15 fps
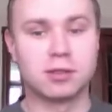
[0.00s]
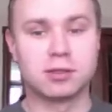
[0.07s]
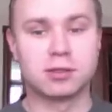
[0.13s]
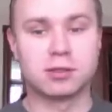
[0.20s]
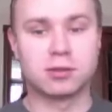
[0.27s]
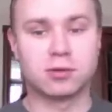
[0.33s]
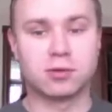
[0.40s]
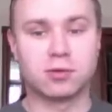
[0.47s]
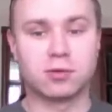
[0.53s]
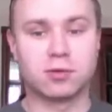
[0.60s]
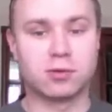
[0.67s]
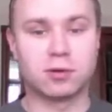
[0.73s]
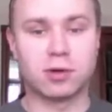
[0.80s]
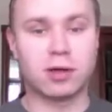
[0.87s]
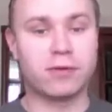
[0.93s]

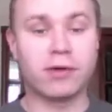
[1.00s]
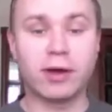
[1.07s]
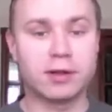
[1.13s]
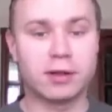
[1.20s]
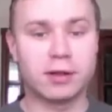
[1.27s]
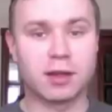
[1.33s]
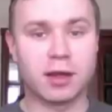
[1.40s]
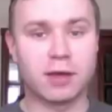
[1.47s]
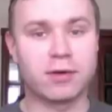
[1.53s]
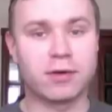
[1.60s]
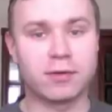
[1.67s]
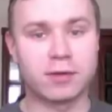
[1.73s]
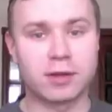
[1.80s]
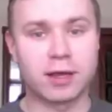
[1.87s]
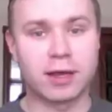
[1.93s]
So I've
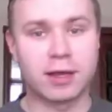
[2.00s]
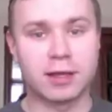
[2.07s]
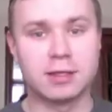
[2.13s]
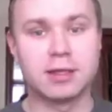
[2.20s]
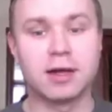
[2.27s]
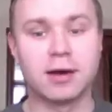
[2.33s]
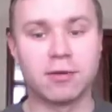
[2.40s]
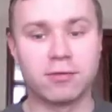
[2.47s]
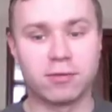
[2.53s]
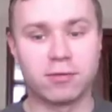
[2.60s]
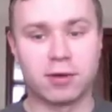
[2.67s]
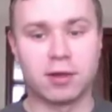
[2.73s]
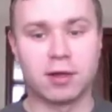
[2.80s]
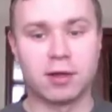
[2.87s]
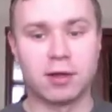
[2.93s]
had enough,
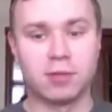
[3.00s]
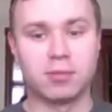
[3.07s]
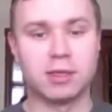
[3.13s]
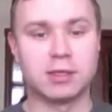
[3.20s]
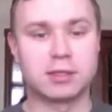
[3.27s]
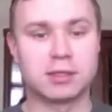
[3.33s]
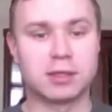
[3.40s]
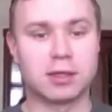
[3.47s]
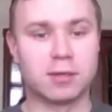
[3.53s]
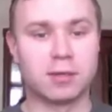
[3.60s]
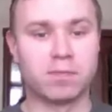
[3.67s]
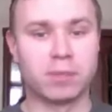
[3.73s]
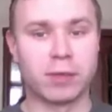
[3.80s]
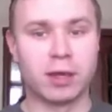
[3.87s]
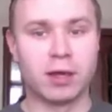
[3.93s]
basically.
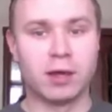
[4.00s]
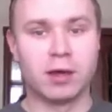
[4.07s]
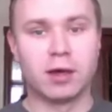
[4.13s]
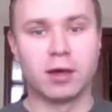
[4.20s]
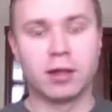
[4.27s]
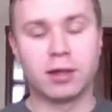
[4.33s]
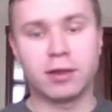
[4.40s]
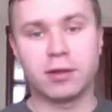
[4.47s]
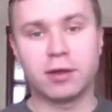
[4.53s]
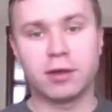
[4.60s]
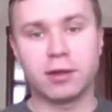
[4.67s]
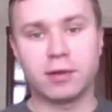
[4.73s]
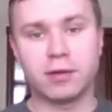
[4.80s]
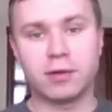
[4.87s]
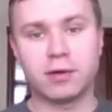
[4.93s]

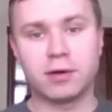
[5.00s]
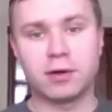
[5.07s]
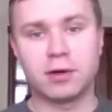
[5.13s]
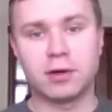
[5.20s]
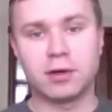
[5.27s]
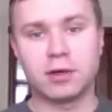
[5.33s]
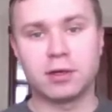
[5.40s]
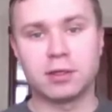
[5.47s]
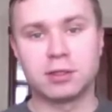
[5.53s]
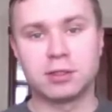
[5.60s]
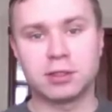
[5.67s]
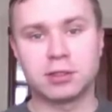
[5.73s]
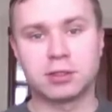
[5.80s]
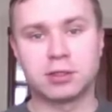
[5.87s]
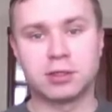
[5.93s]
Another
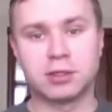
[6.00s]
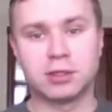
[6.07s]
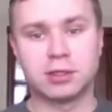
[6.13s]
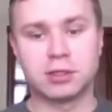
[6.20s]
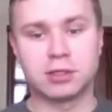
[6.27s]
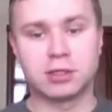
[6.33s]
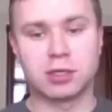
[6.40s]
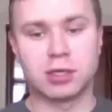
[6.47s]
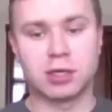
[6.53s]
gesture is